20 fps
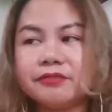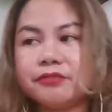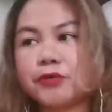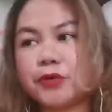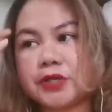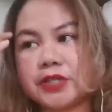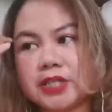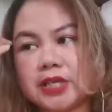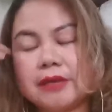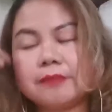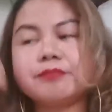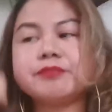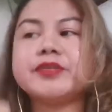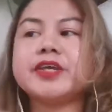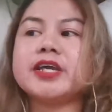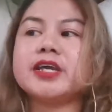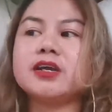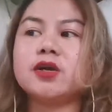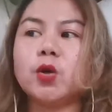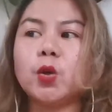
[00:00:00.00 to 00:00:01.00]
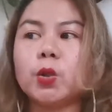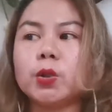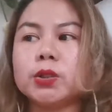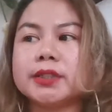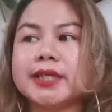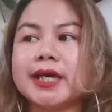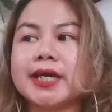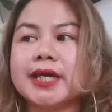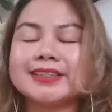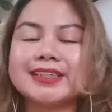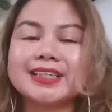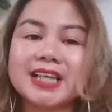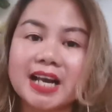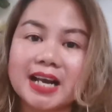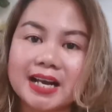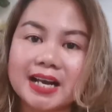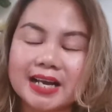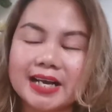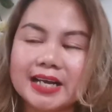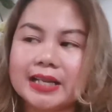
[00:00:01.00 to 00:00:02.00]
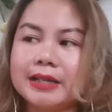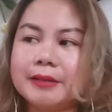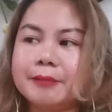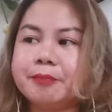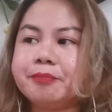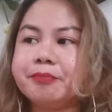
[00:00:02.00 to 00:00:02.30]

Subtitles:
For them, they call that gangal.